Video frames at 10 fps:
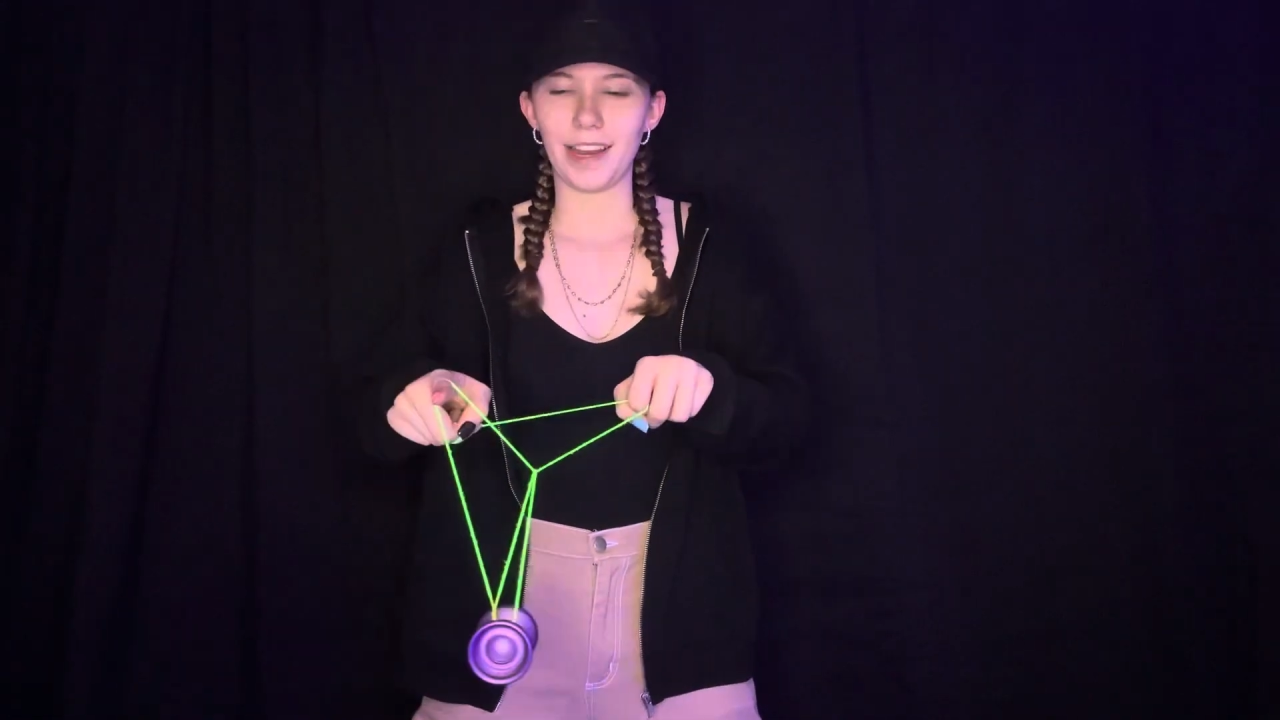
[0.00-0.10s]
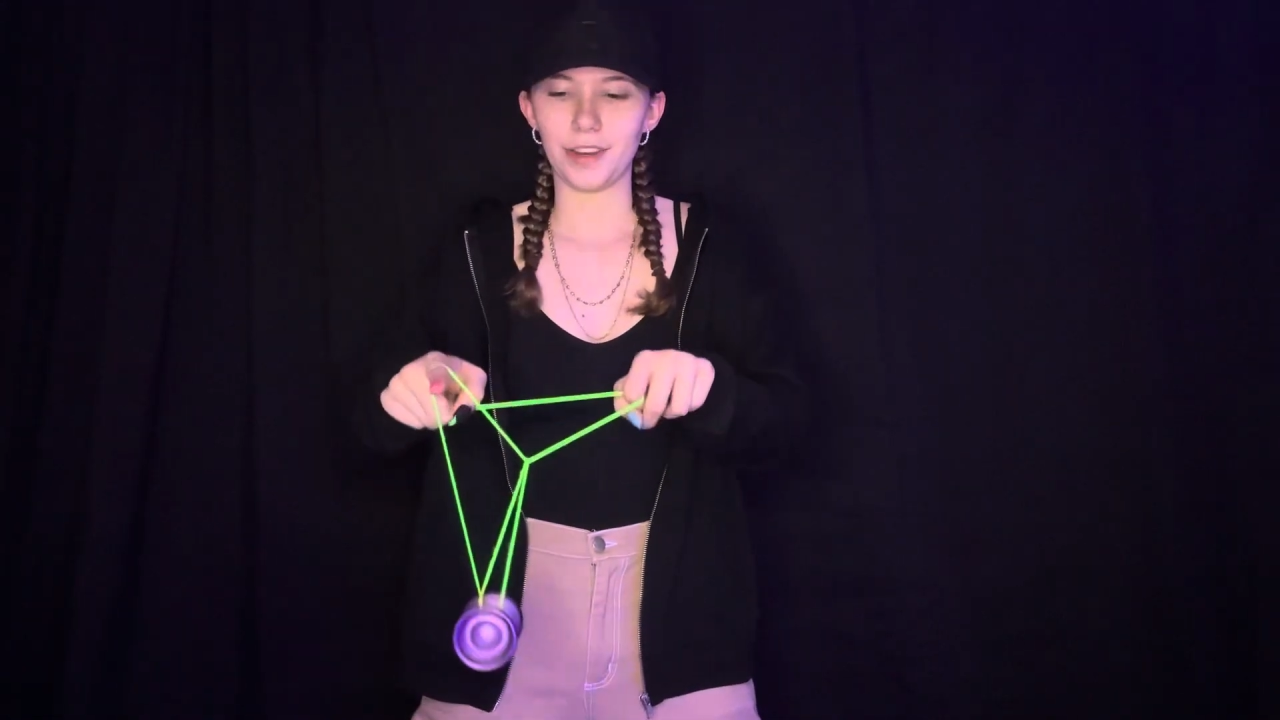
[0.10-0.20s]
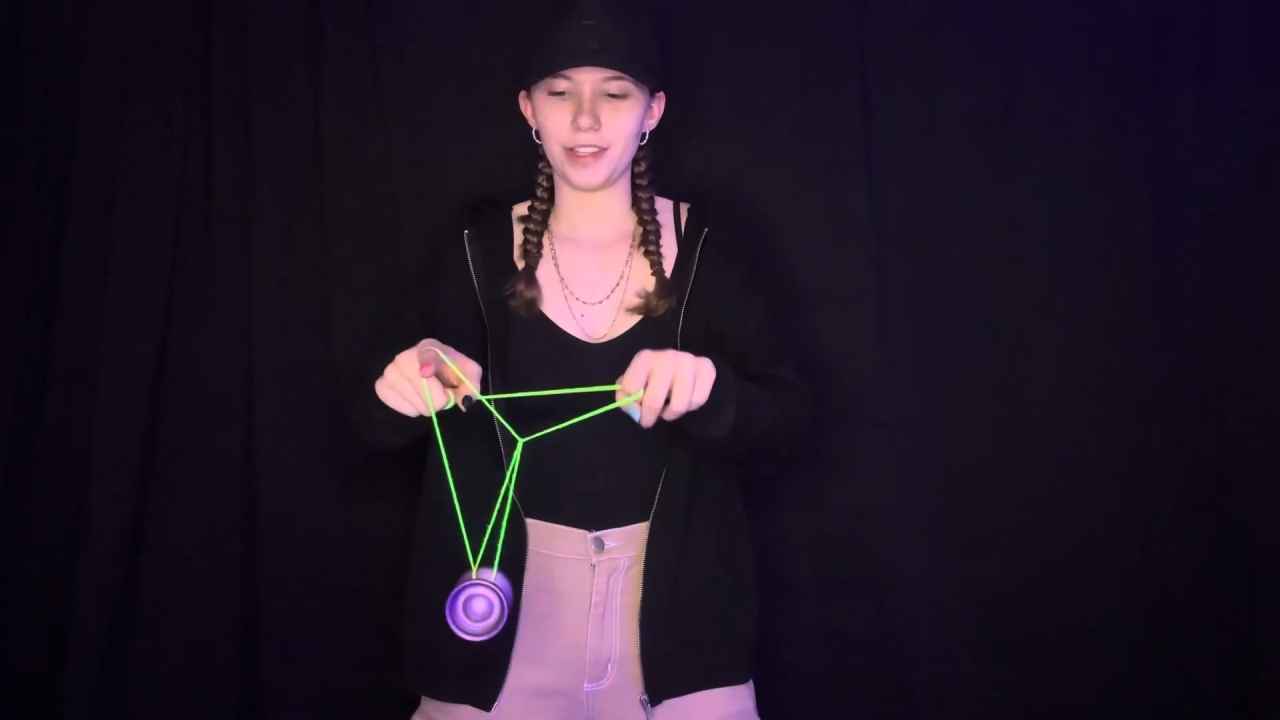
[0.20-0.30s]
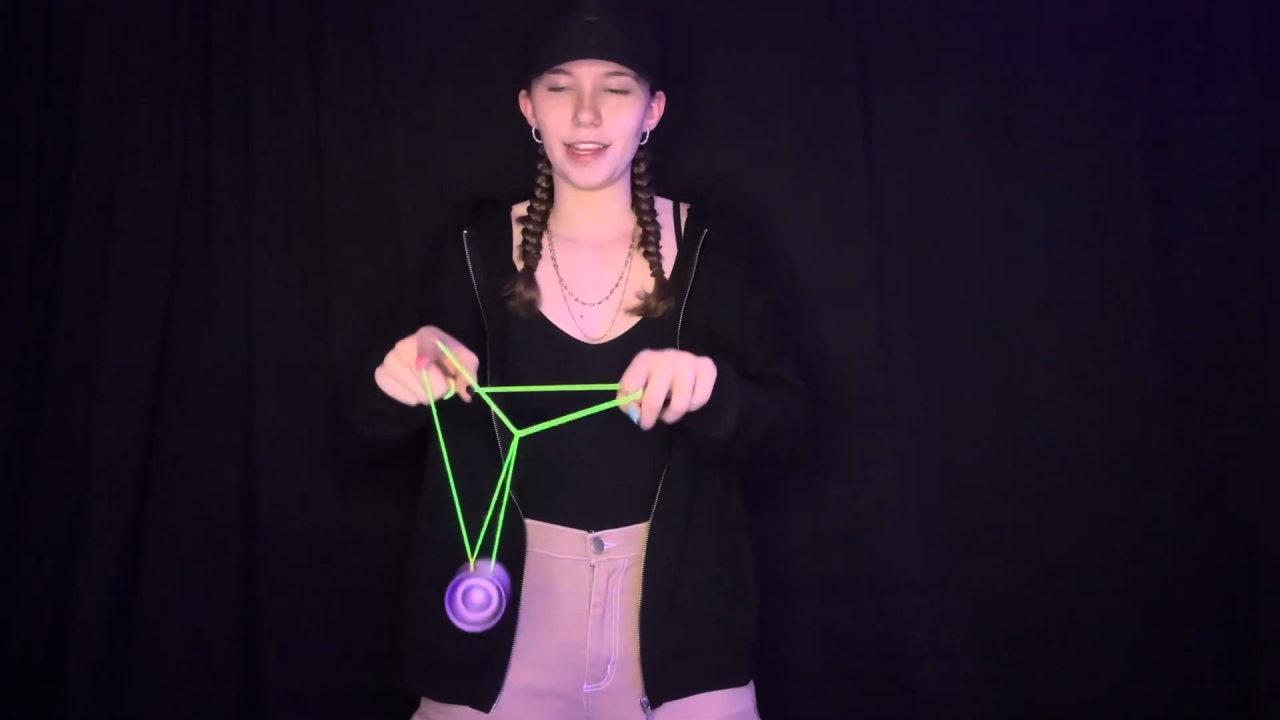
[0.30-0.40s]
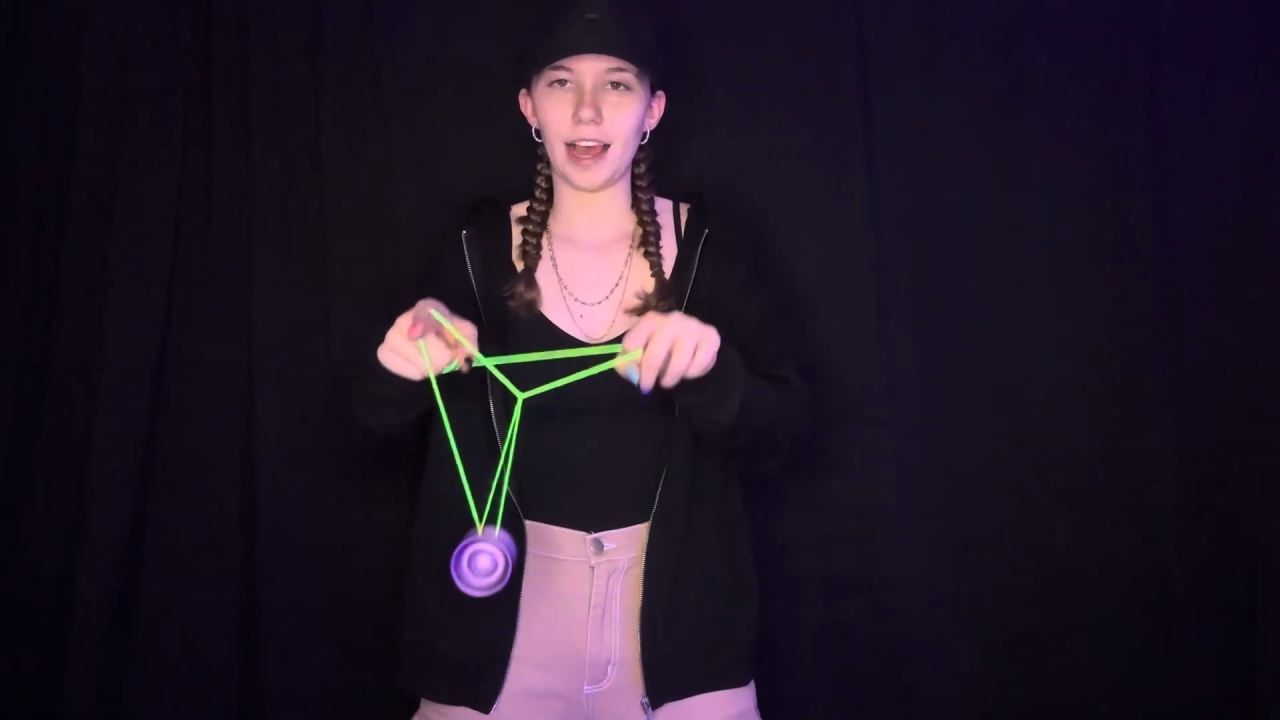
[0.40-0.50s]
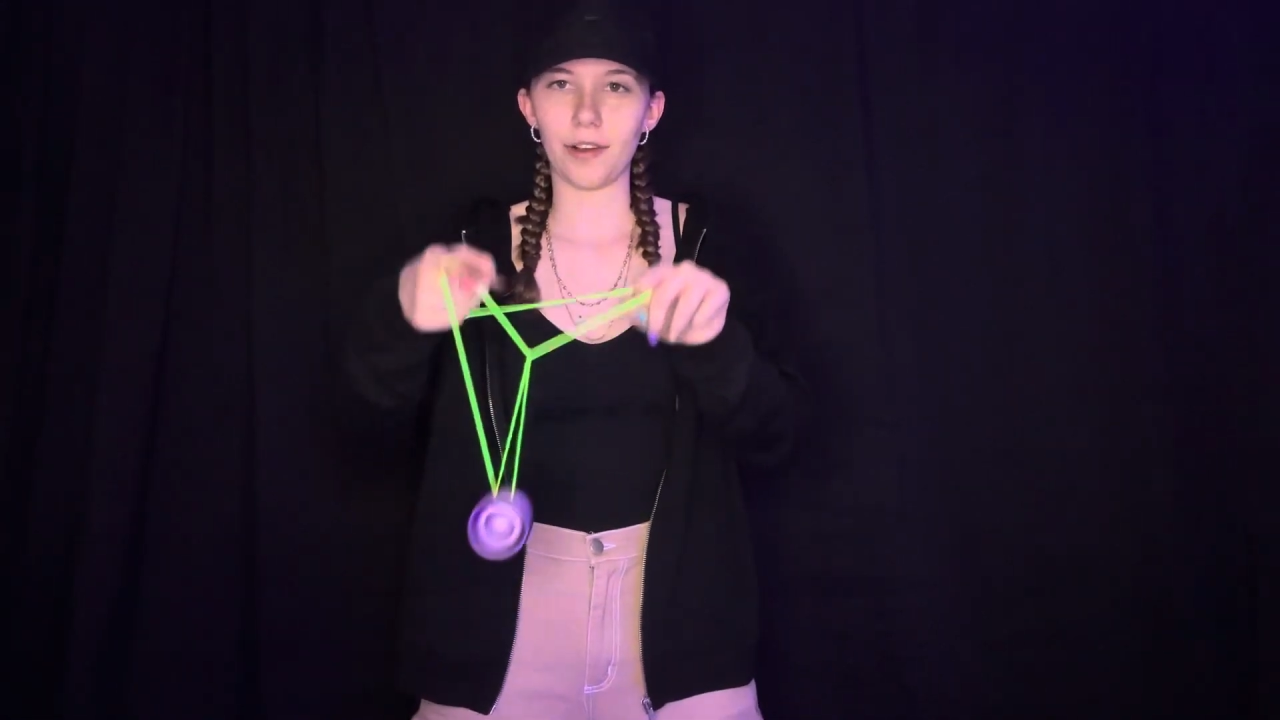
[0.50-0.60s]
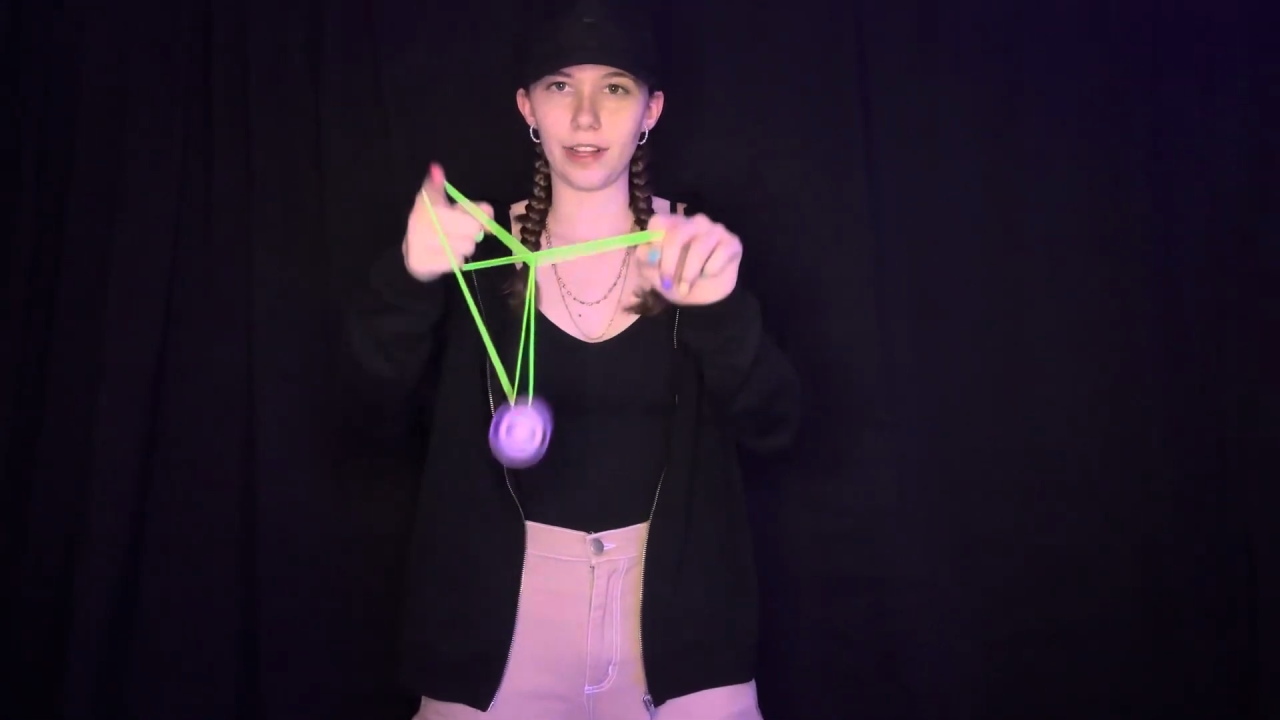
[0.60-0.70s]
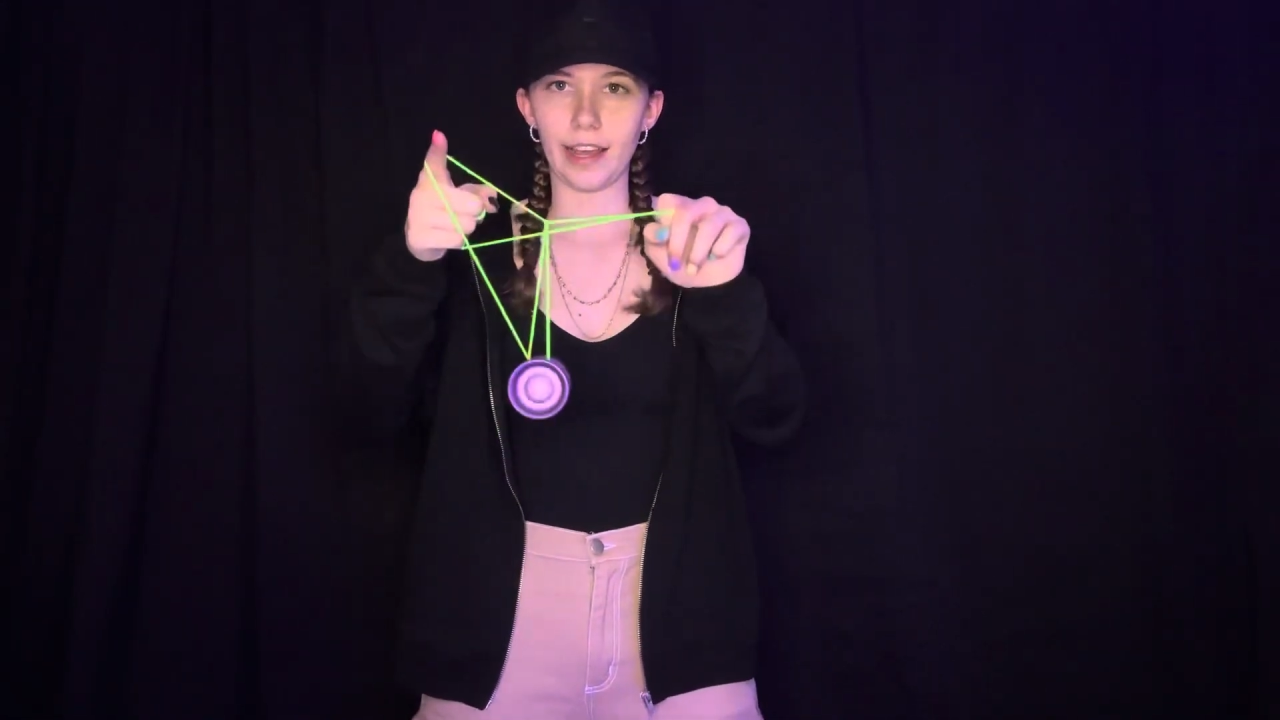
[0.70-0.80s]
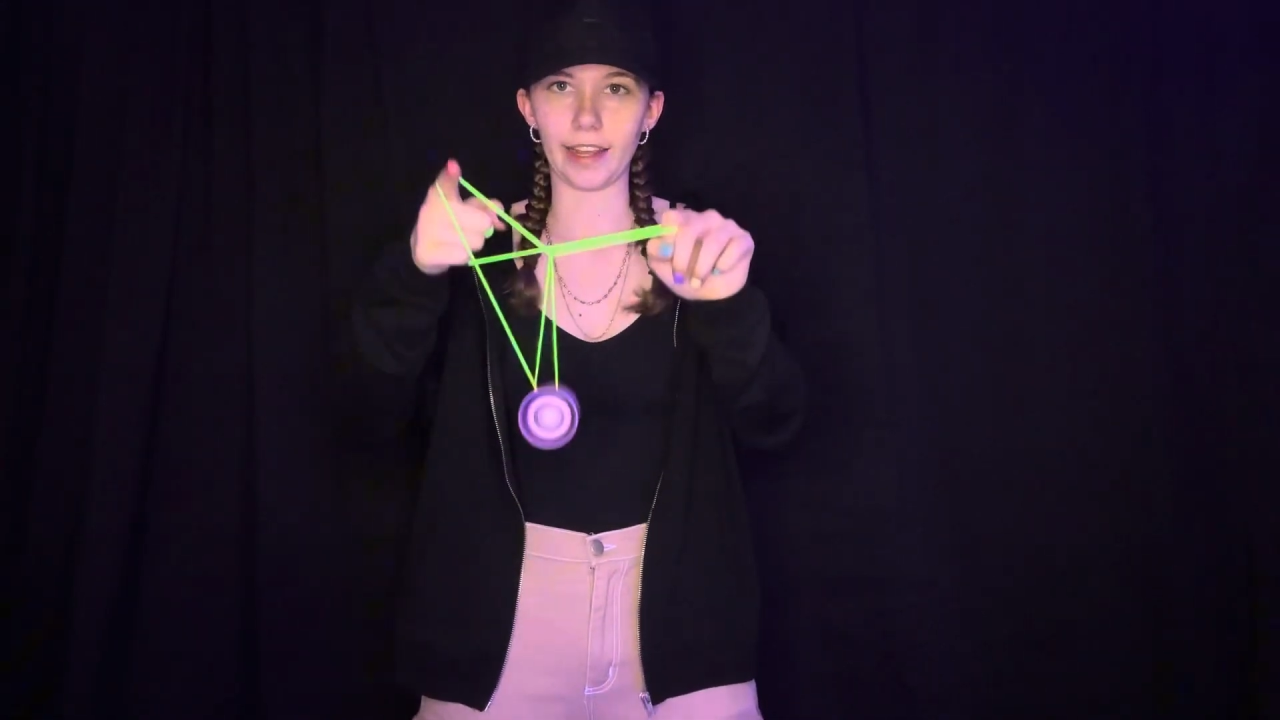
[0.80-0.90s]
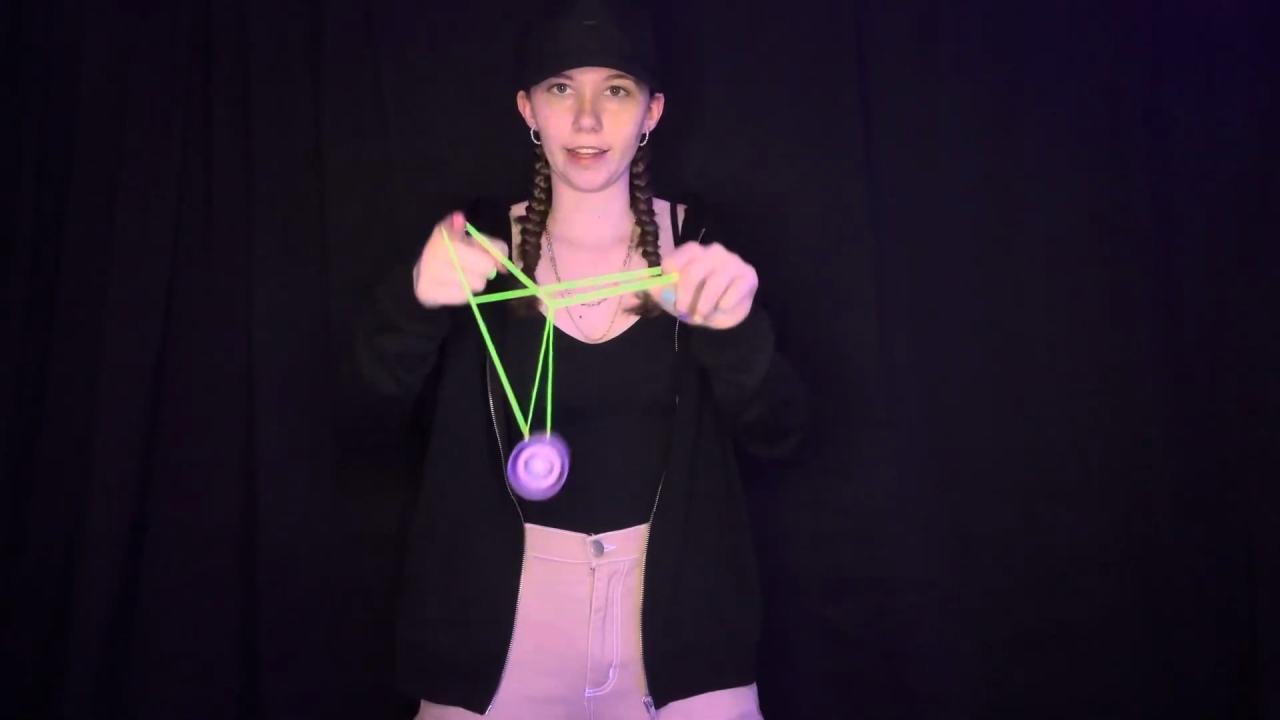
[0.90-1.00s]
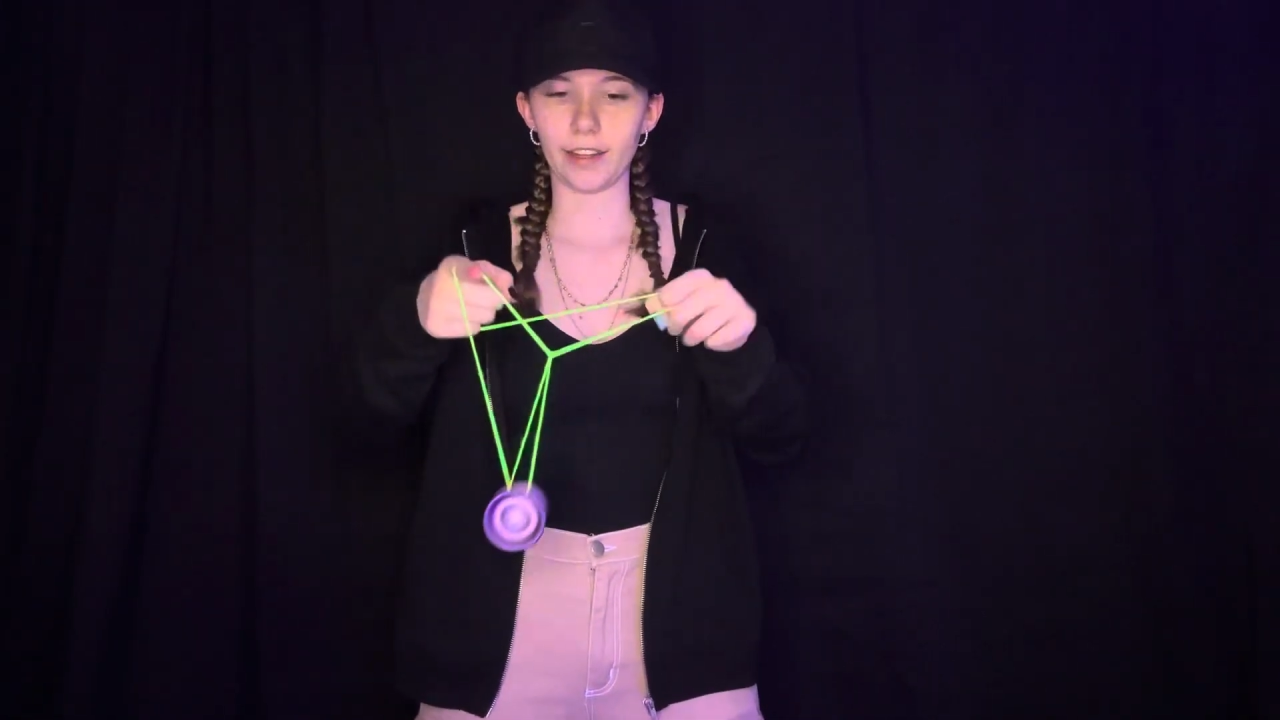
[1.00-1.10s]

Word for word: you see how it like,